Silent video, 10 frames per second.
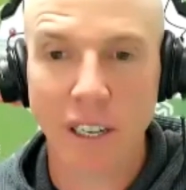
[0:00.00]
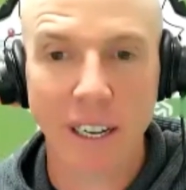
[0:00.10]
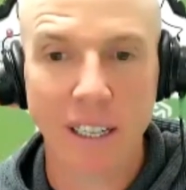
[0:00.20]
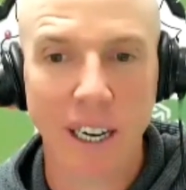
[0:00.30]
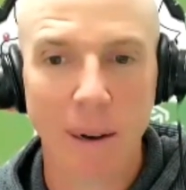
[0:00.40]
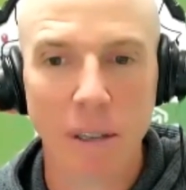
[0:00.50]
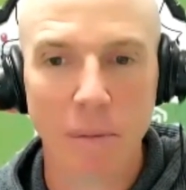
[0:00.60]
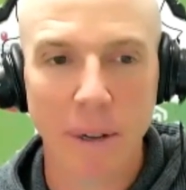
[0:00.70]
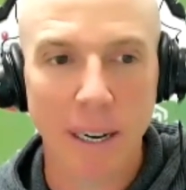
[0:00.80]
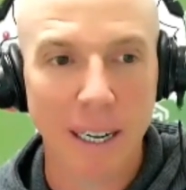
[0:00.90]
in Kajabi,
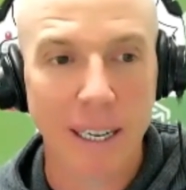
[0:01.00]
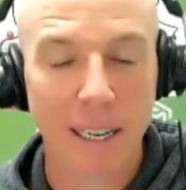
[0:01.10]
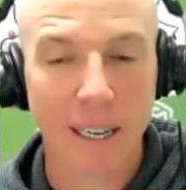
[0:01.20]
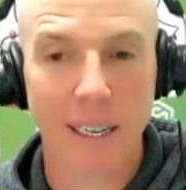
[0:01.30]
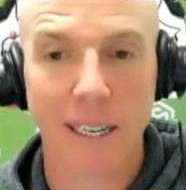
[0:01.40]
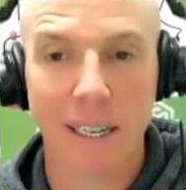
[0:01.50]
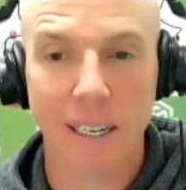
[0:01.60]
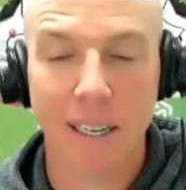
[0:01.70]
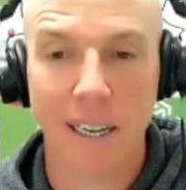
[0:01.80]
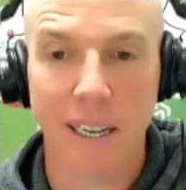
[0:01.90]
there'll be a link
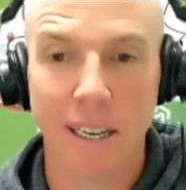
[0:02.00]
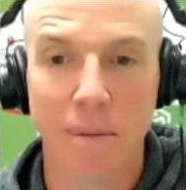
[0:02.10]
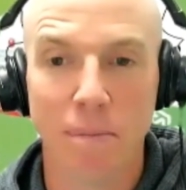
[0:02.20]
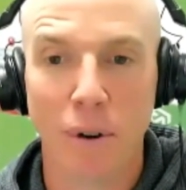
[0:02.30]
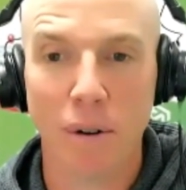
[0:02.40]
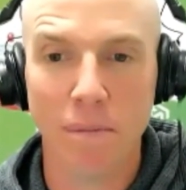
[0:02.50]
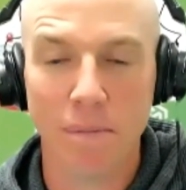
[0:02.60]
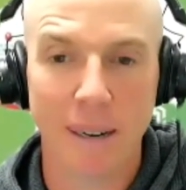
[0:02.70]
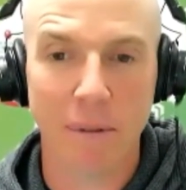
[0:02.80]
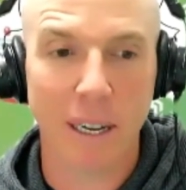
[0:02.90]
in the
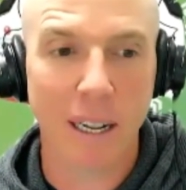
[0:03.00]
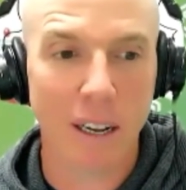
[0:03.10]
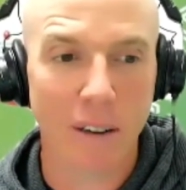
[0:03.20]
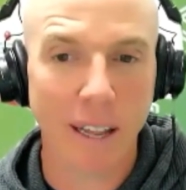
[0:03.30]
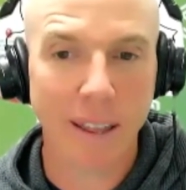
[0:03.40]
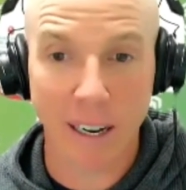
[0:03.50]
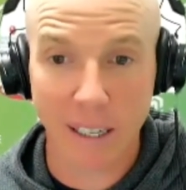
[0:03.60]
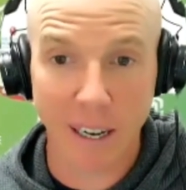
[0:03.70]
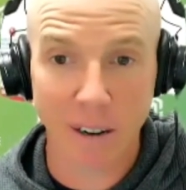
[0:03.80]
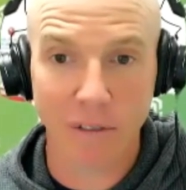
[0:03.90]
bottom. You can click on that. That
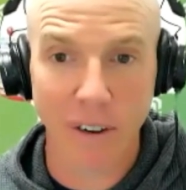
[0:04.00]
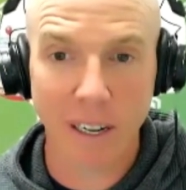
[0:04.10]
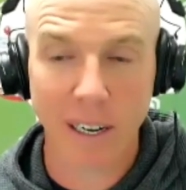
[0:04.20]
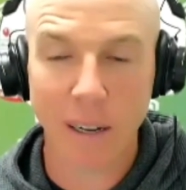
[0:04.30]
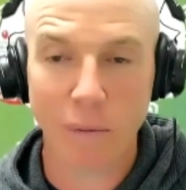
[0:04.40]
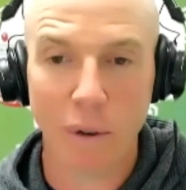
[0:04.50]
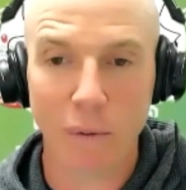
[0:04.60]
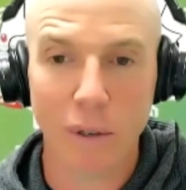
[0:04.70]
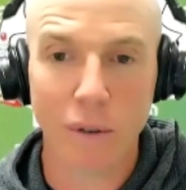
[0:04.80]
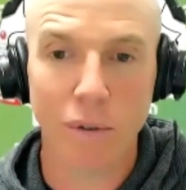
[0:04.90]
is our affiliate link. We
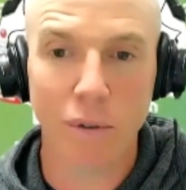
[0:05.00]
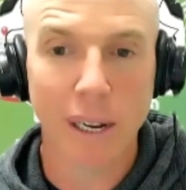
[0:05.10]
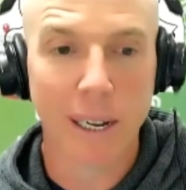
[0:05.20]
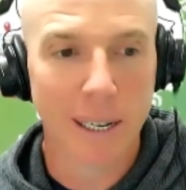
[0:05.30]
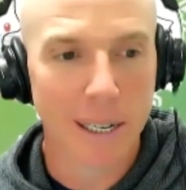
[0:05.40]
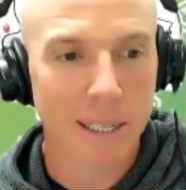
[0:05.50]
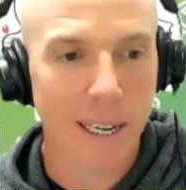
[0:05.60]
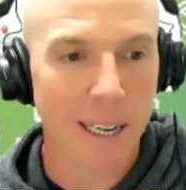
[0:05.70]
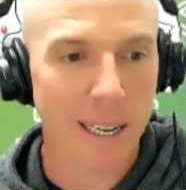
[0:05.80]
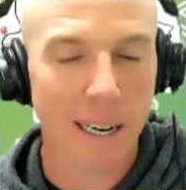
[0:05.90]
will
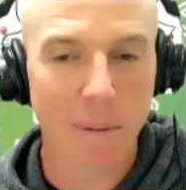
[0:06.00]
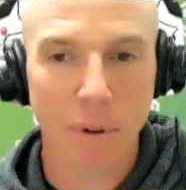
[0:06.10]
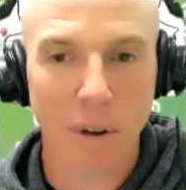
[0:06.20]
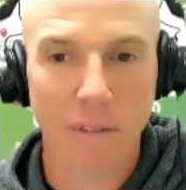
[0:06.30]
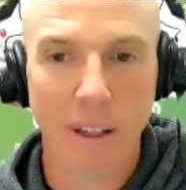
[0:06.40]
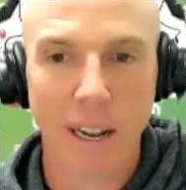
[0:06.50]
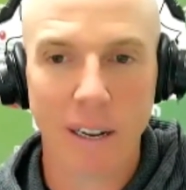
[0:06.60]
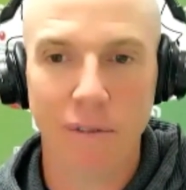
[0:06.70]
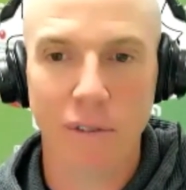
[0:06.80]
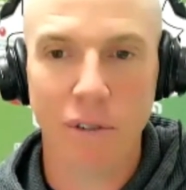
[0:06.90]
take a clip off that
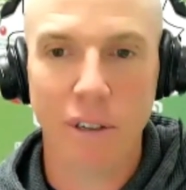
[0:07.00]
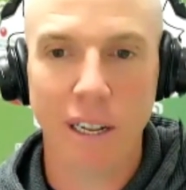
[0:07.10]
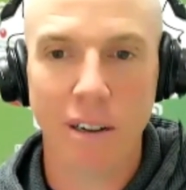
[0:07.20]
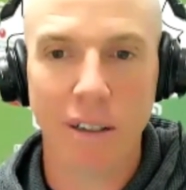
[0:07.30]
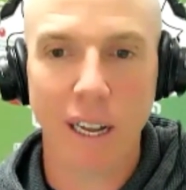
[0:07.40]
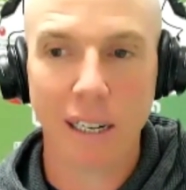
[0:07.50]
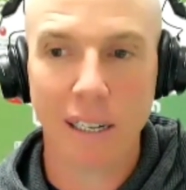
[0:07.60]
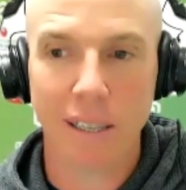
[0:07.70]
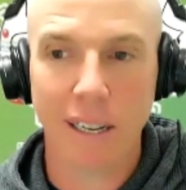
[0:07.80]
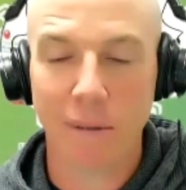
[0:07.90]
if you click on that,
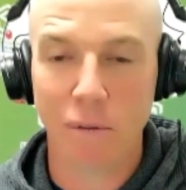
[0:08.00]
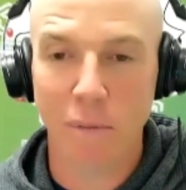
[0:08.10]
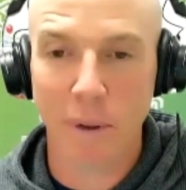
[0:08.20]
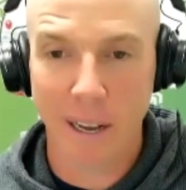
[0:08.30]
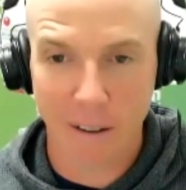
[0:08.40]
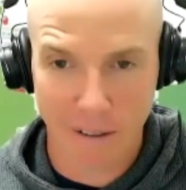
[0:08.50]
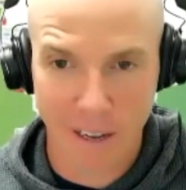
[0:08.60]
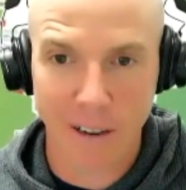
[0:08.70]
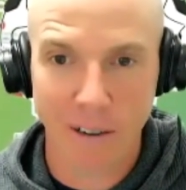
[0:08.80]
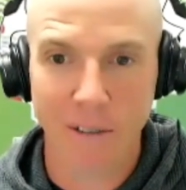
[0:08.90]
and that will be our
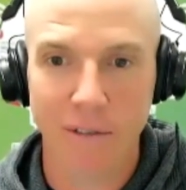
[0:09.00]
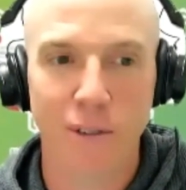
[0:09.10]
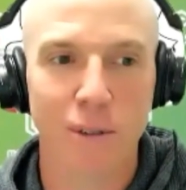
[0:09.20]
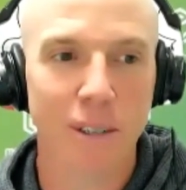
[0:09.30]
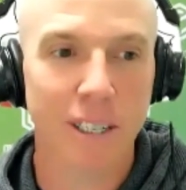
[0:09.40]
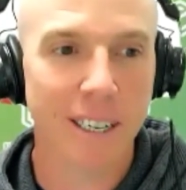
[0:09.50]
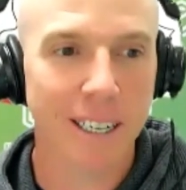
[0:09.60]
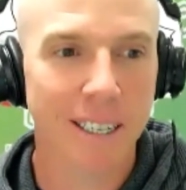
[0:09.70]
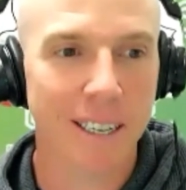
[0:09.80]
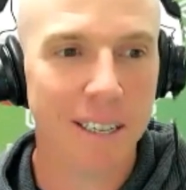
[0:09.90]
thank you for
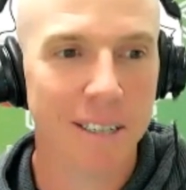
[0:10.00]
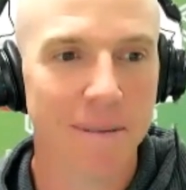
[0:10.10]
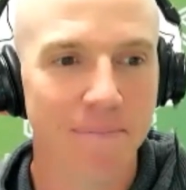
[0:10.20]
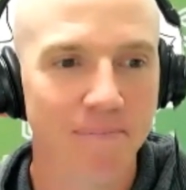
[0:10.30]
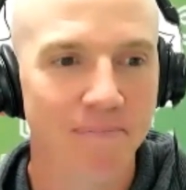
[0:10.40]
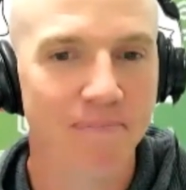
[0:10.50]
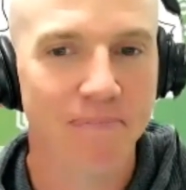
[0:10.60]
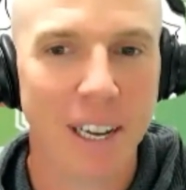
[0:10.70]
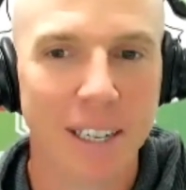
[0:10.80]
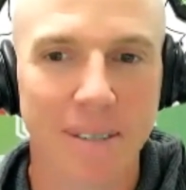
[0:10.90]
listening to this.
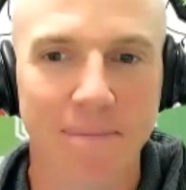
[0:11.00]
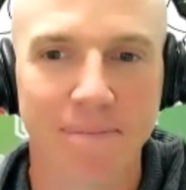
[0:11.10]
Thanks.